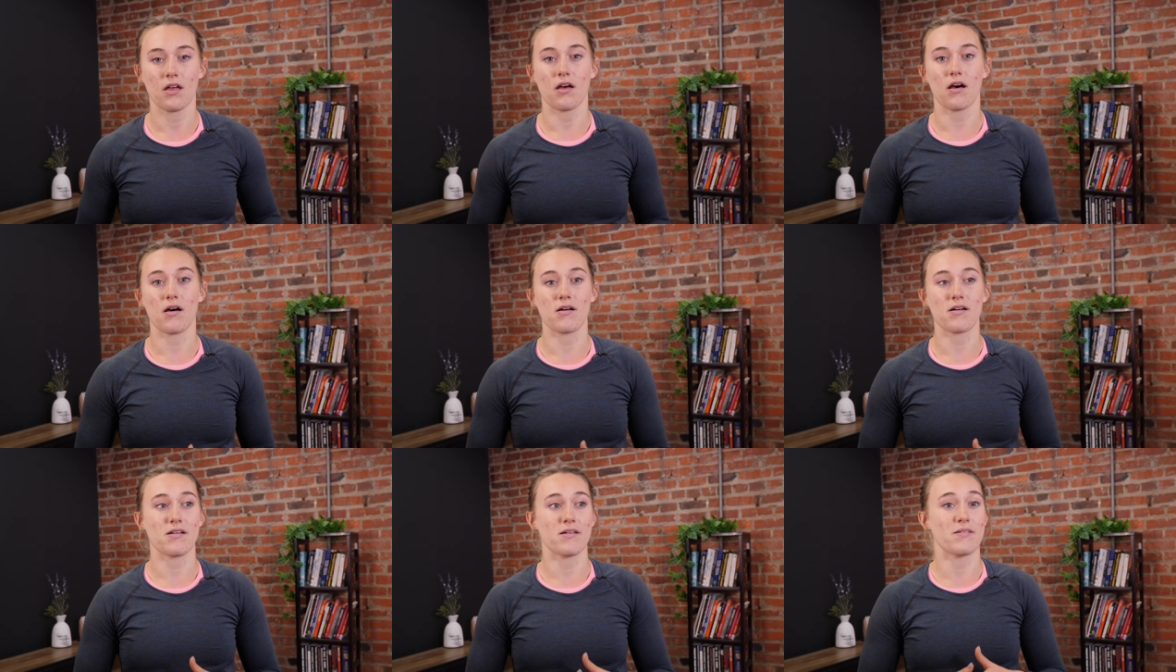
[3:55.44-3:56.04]

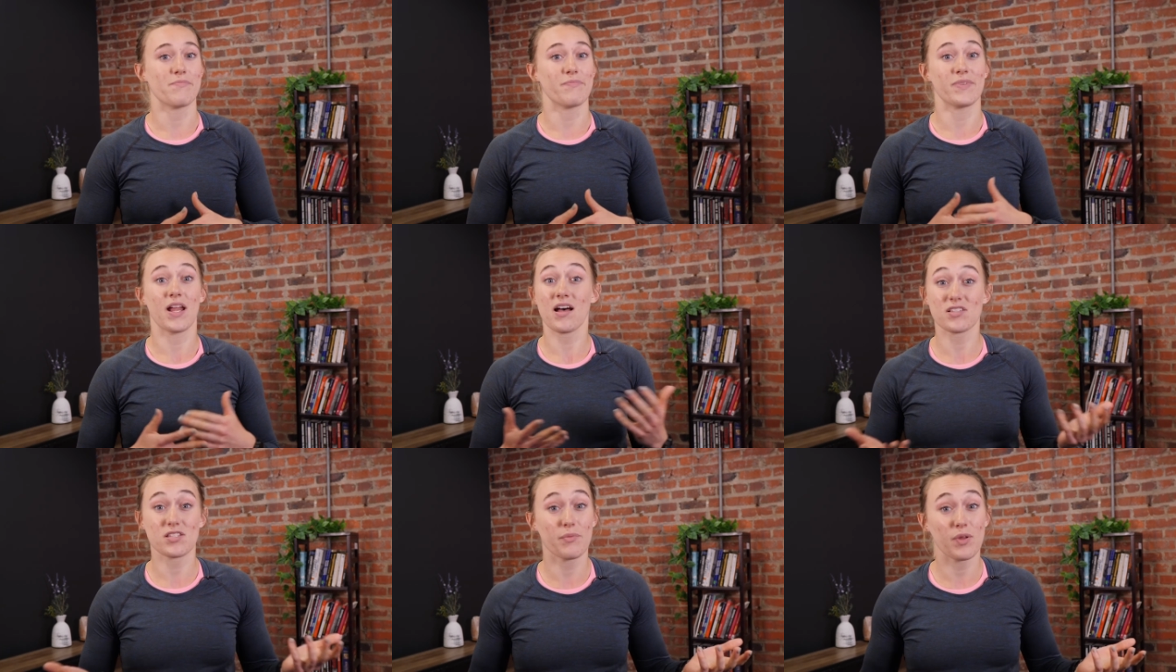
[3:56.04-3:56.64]

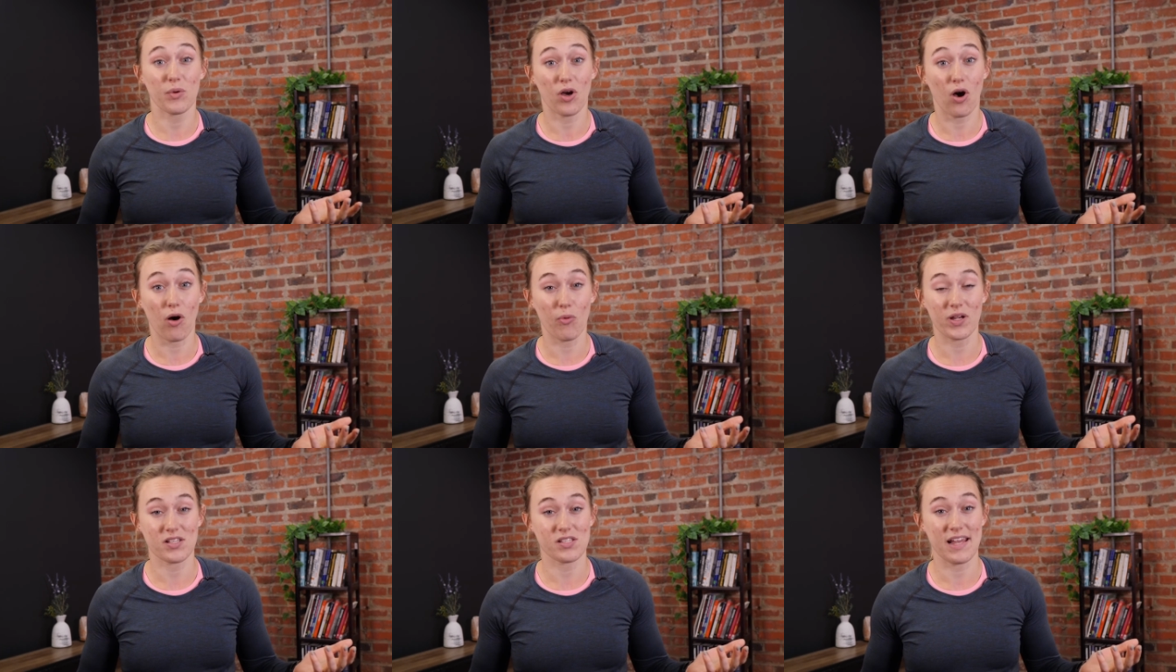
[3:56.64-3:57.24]
Not something we
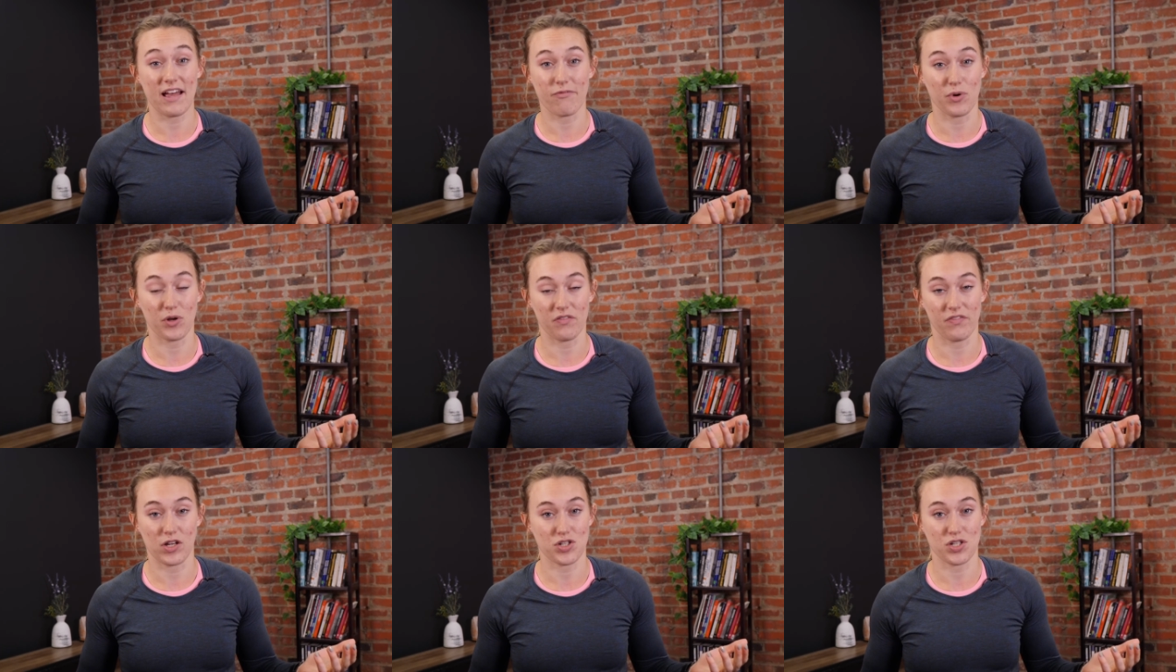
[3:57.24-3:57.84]
always have
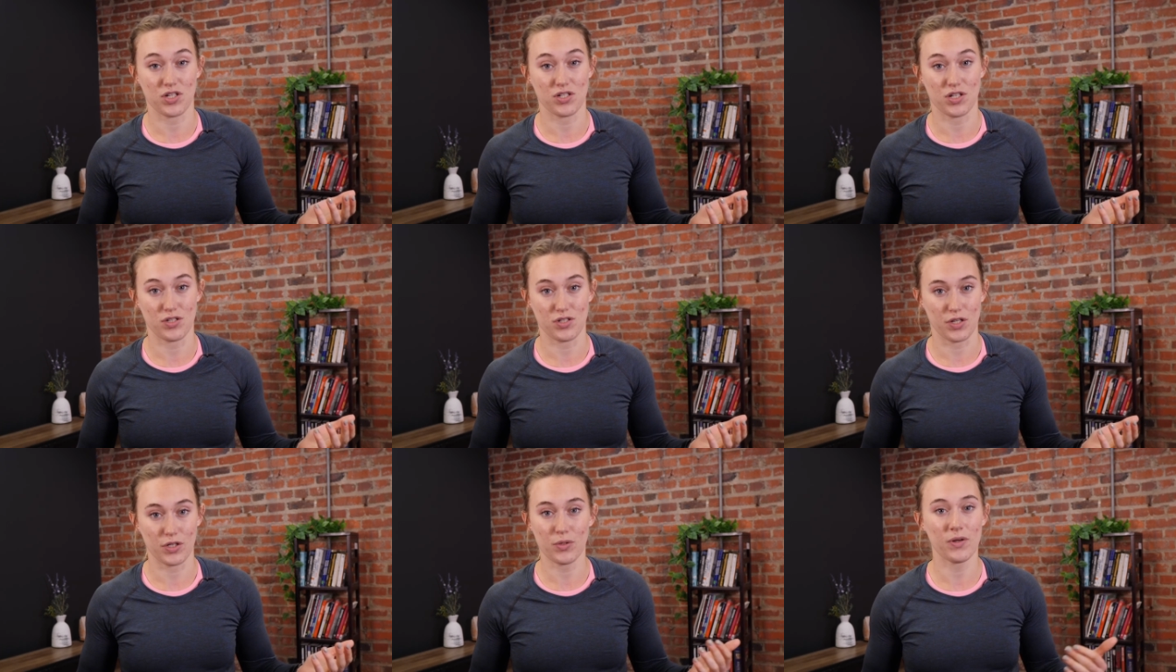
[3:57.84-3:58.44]
motivation to
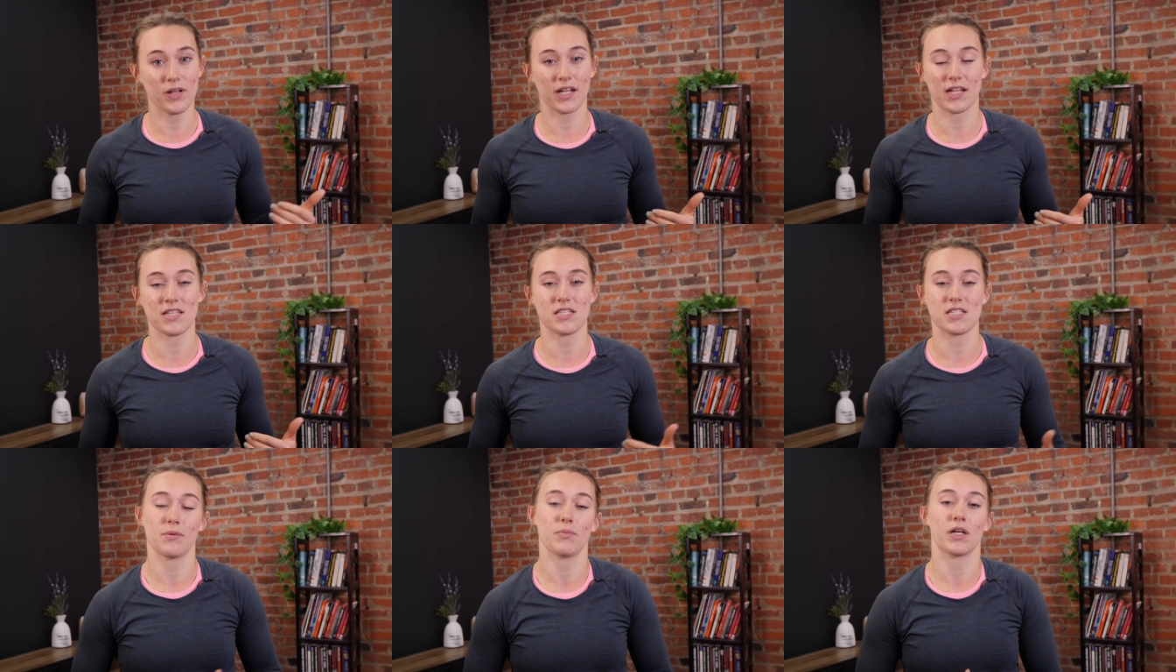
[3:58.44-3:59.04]
do, and it can
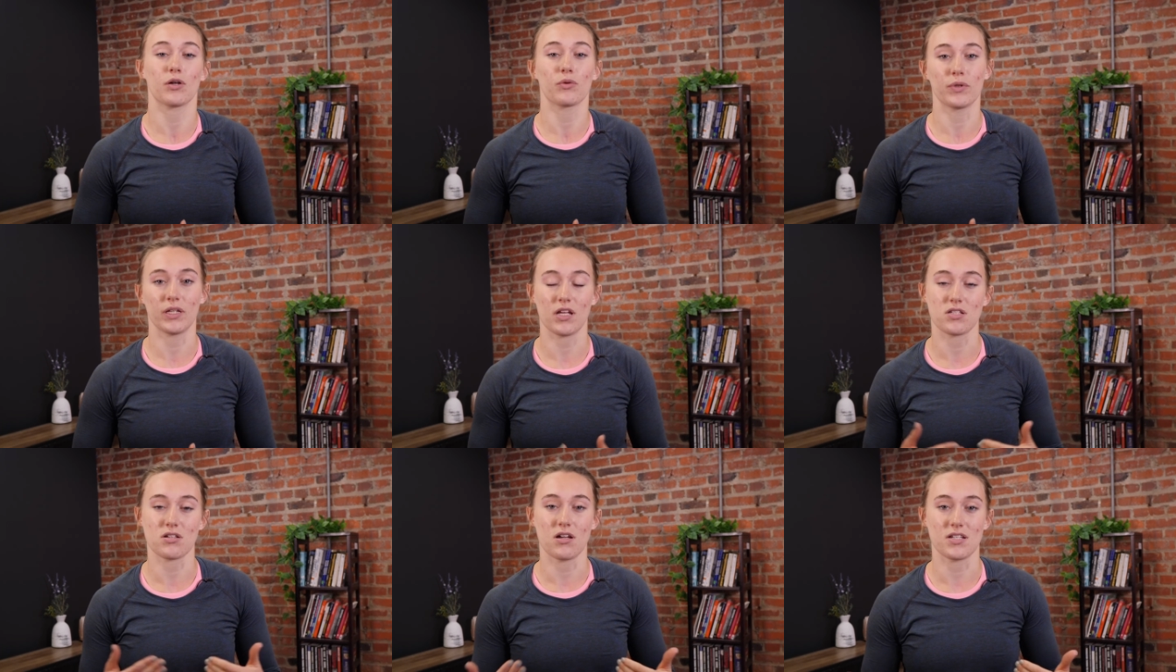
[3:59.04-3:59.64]
seem like a
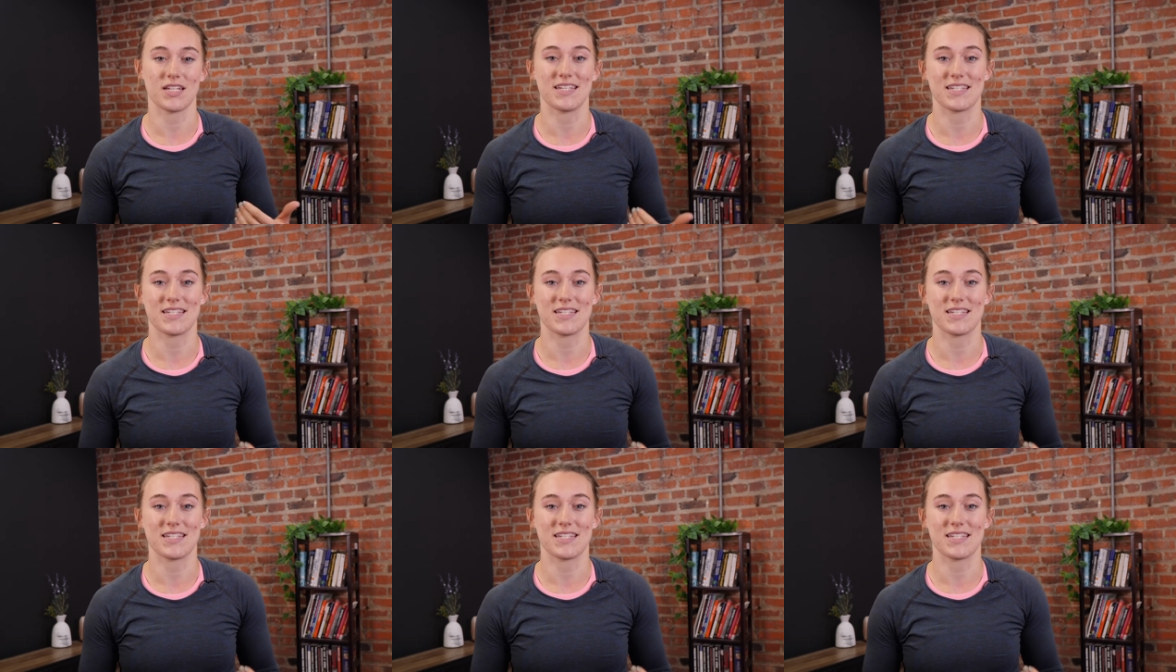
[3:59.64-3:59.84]
really daunting